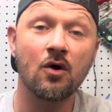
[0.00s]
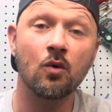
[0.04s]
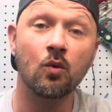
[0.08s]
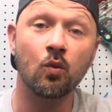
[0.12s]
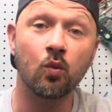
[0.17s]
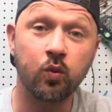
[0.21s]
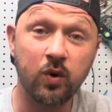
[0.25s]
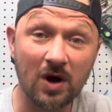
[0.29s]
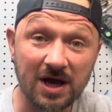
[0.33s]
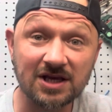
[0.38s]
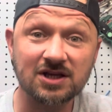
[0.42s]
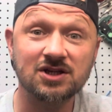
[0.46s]

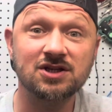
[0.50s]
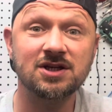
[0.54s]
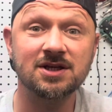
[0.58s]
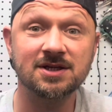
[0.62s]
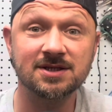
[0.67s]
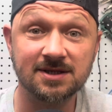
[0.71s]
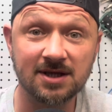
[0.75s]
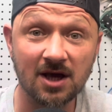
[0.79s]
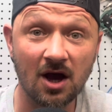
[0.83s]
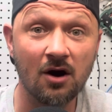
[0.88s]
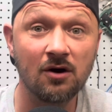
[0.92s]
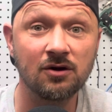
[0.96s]
which is
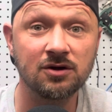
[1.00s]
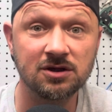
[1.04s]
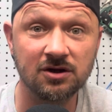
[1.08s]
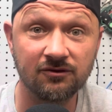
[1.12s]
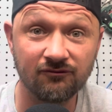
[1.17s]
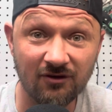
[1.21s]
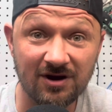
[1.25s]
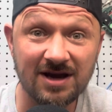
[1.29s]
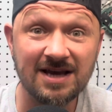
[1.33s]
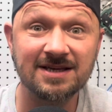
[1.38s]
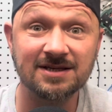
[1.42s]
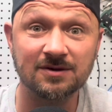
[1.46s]
the only
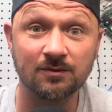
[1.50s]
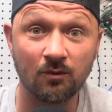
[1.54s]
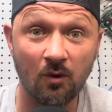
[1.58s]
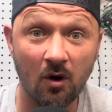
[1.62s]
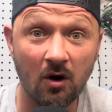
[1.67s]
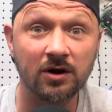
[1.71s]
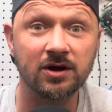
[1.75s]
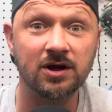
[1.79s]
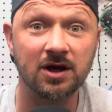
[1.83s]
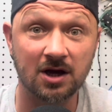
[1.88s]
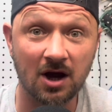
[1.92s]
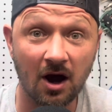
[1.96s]
reason why
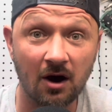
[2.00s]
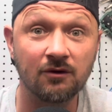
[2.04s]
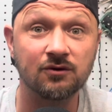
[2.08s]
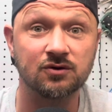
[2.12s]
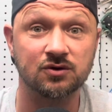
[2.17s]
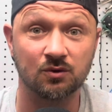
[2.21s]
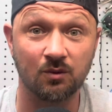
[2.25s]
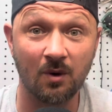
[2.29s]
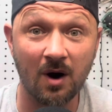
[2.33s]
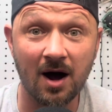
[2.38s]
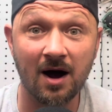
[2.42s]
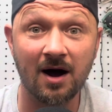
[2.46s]
you go to
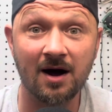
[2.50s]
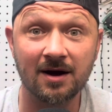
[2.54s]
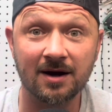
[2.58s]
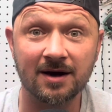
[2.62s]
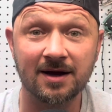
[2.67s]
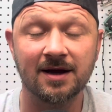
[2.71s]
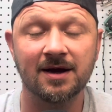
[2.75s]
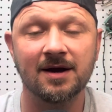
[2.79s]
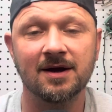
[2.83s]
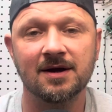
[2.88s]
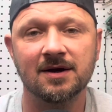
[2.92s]
work,